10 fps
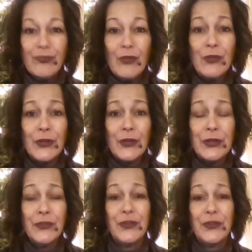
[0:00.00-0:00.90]
for you
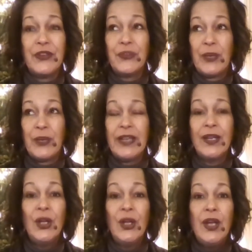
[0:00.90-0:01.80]
for this week,
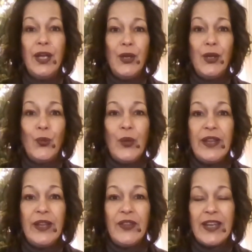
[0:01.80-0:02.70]

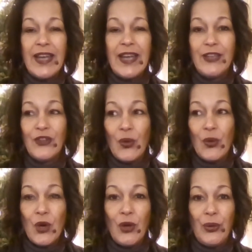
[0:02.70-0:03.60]
with it getting so
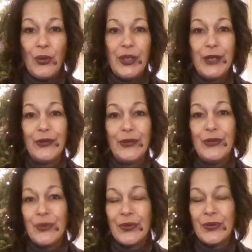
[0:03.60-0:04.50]
cold here in the
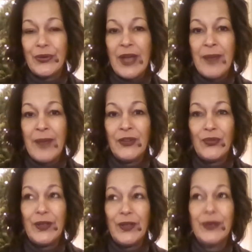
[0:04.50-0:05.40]
Northern
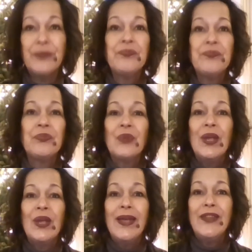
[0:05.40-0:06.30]
Hemisphere,
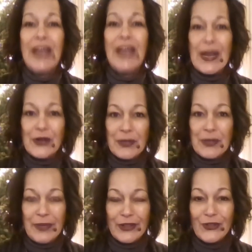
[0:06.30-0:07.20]
the air can
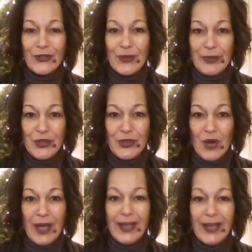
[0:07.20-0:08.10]
be extremely
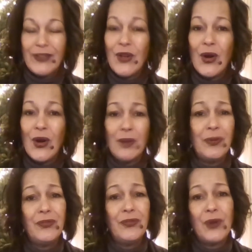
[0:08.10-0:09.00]
dry. It's horrible
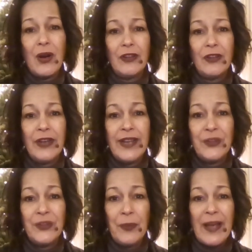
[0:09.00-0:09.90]
for our
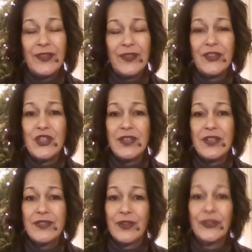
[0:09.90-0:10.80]
nasal
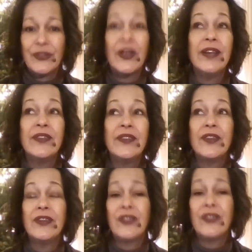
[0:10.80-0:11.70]
passages, our
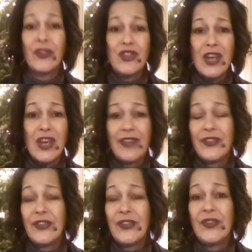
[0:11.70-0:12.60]
sinuses, our
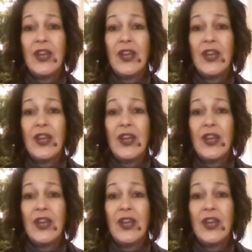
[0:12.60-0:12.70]
chests,